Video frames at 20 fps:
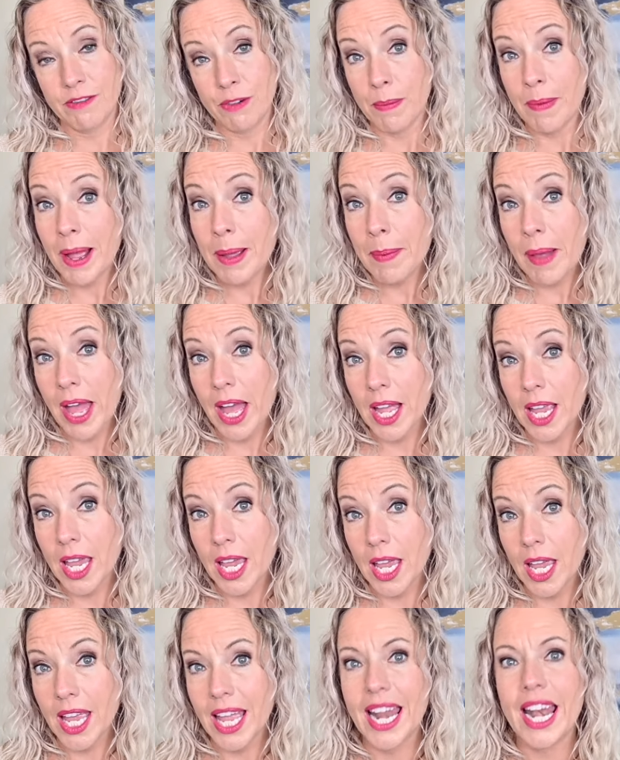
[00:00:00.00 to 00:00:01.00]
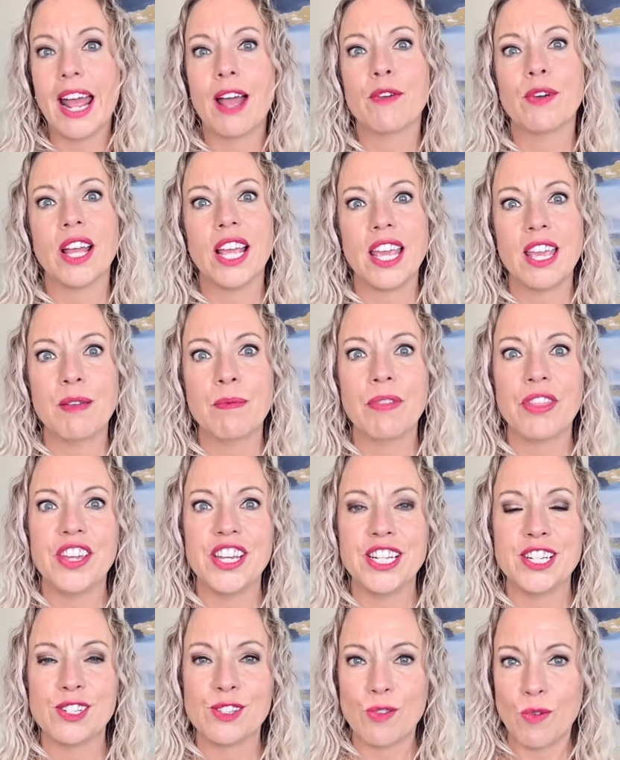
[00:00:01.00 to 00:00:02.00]
for my packing and how I keep
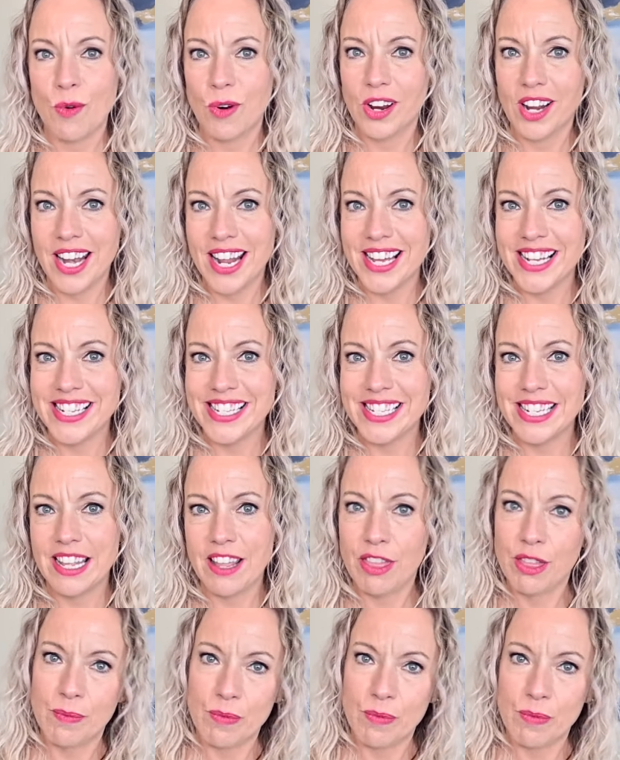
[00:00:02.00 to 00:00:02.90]
things organized in the